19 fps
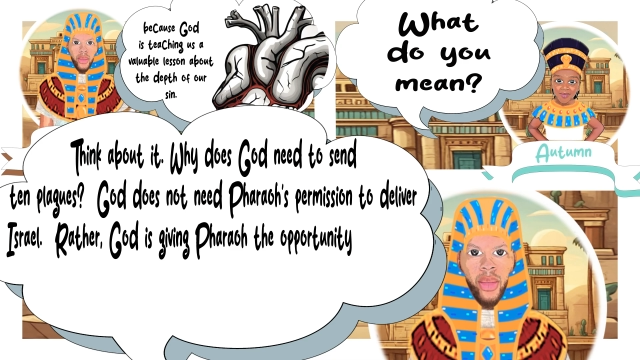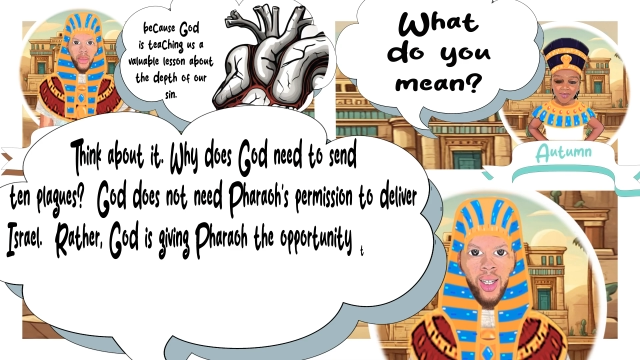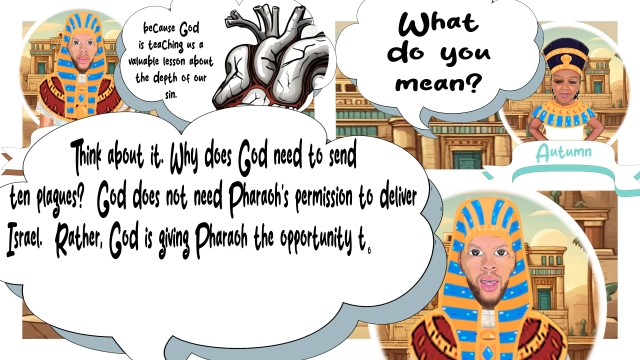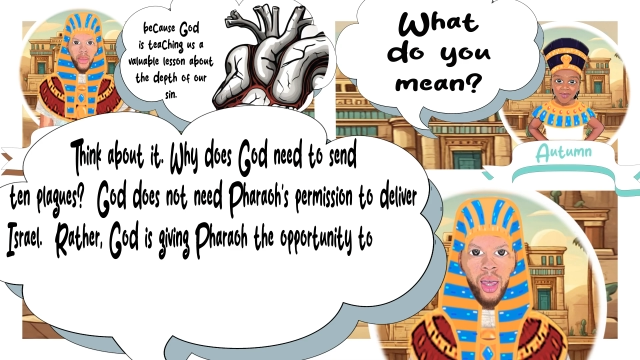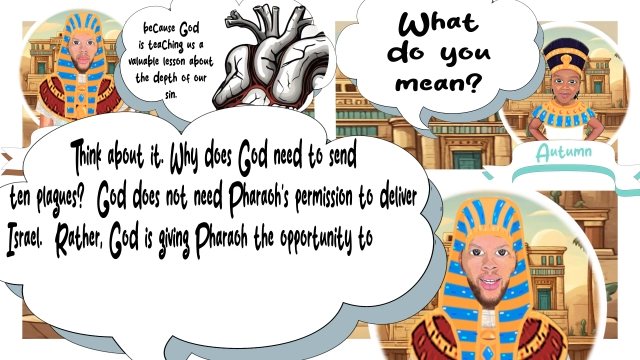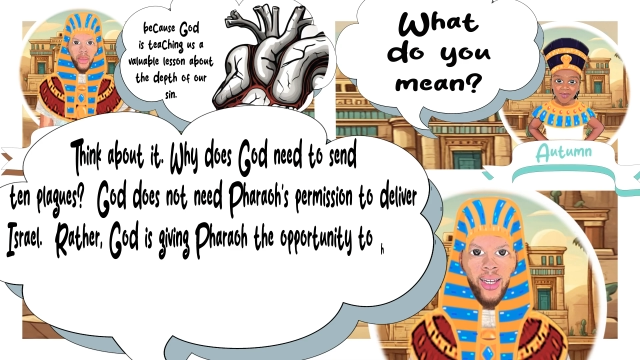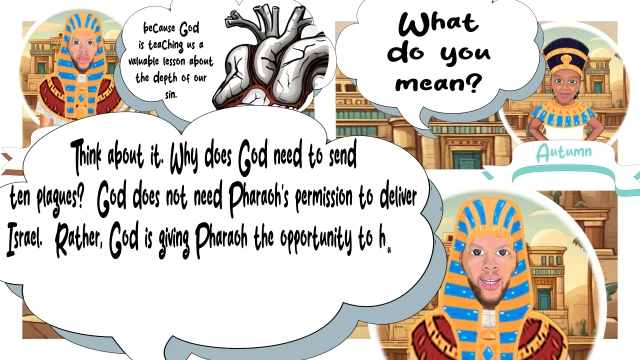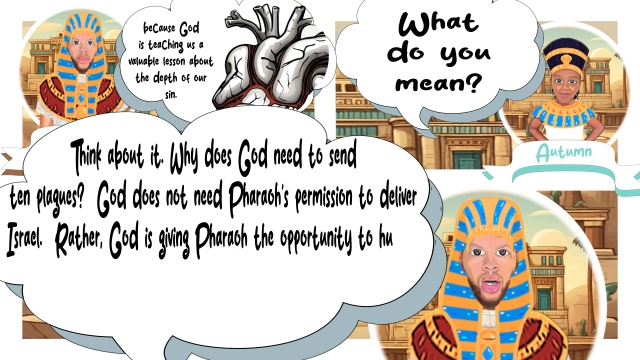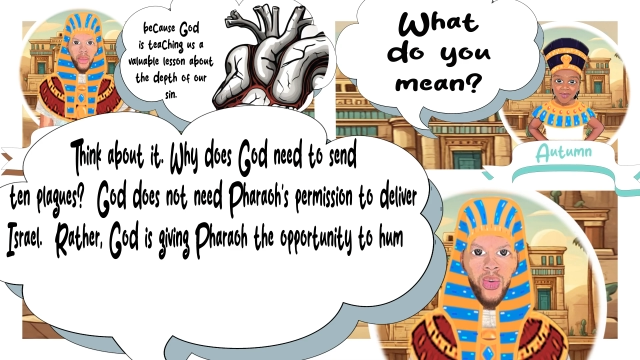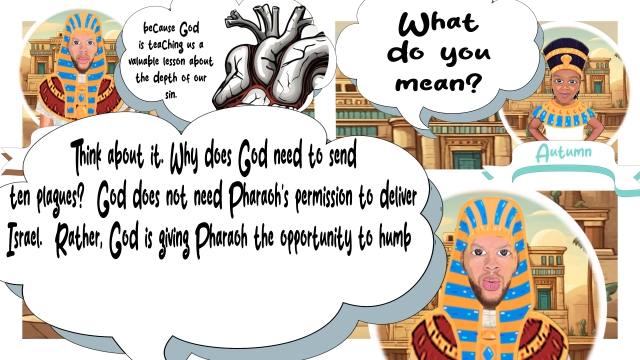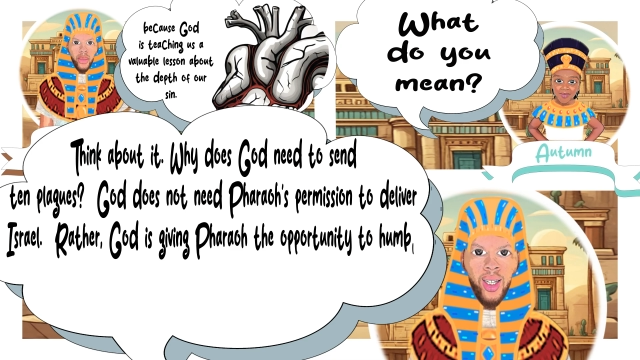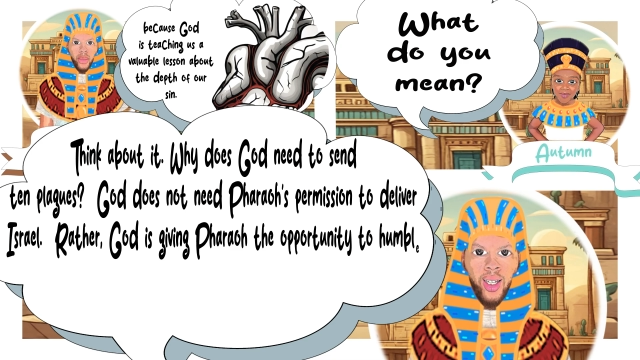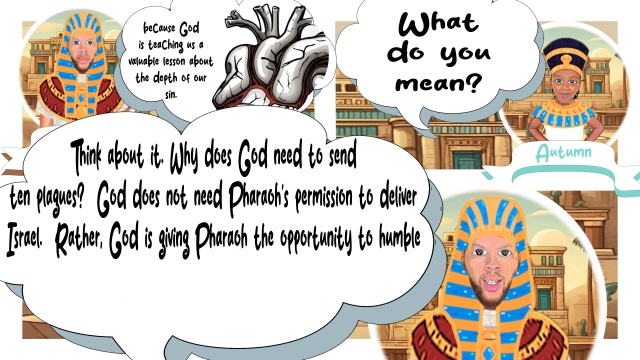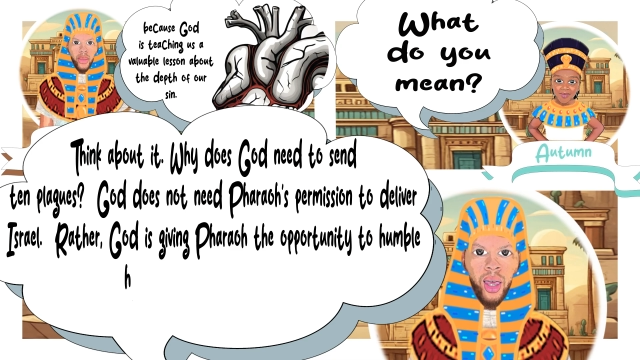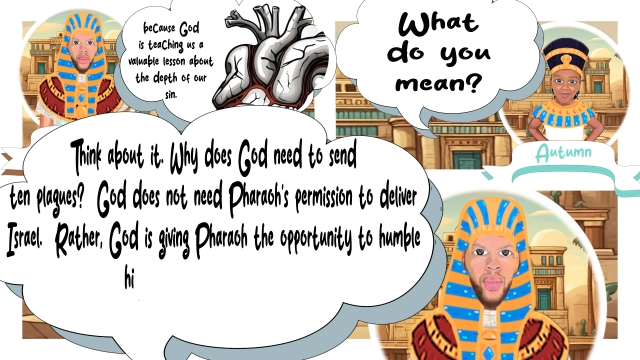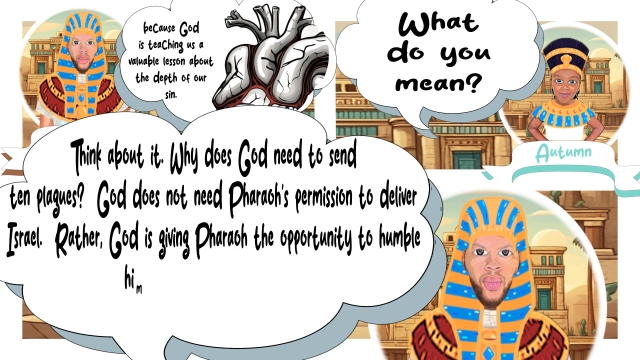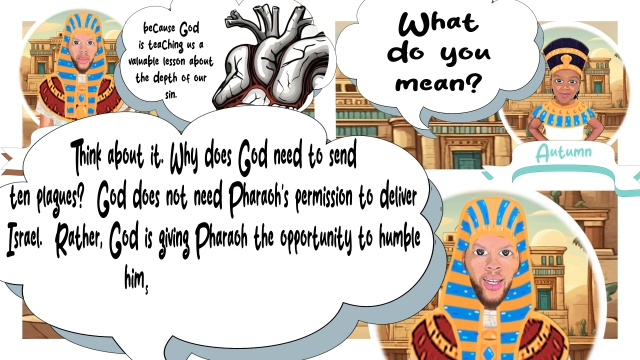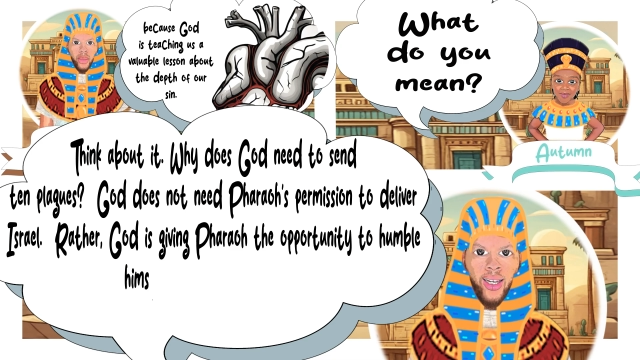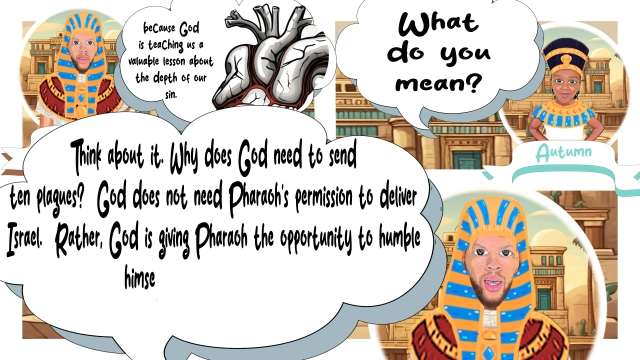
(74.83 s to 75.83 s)
to humble
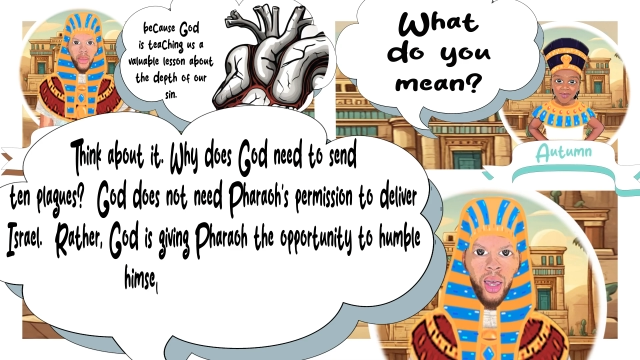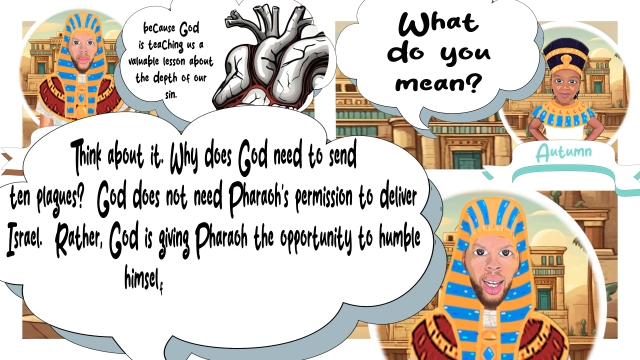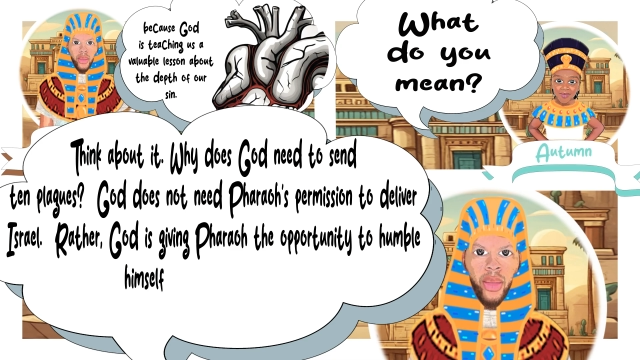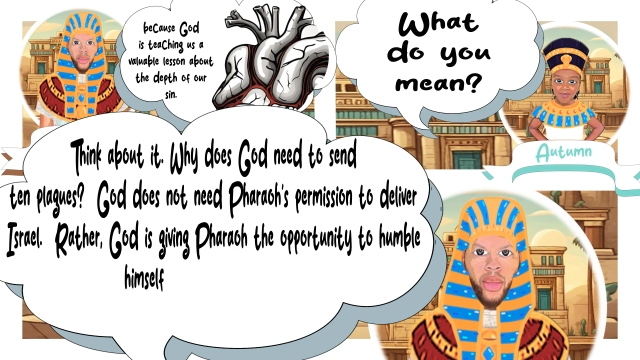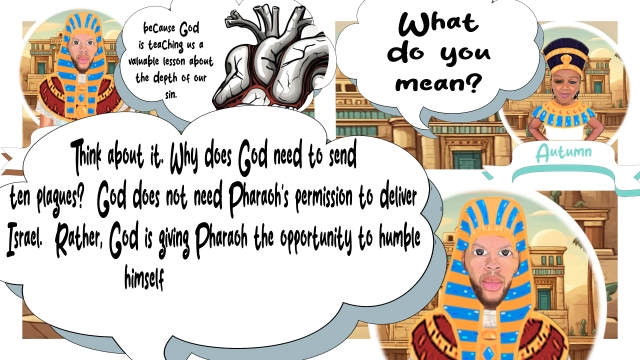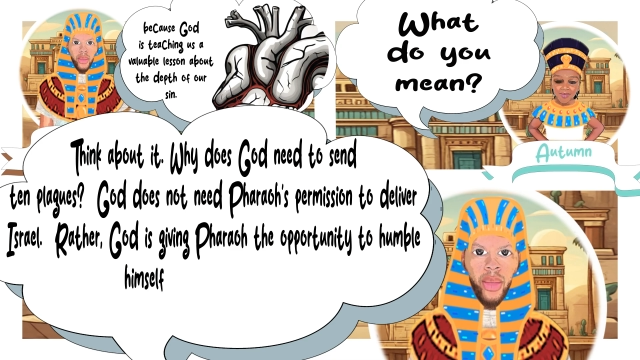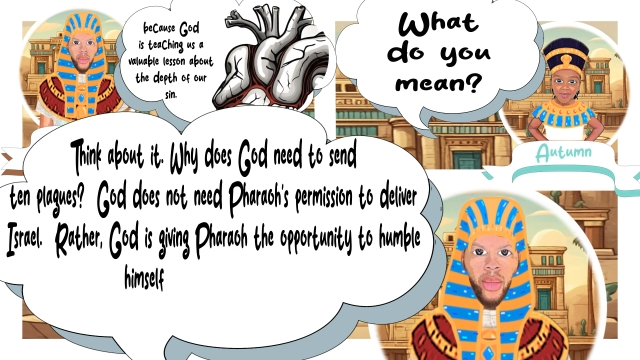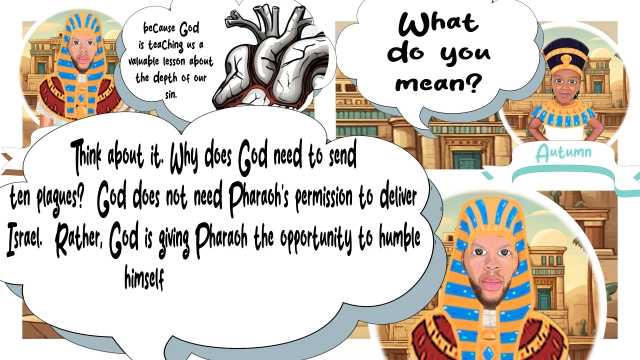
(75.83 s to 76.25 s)
himself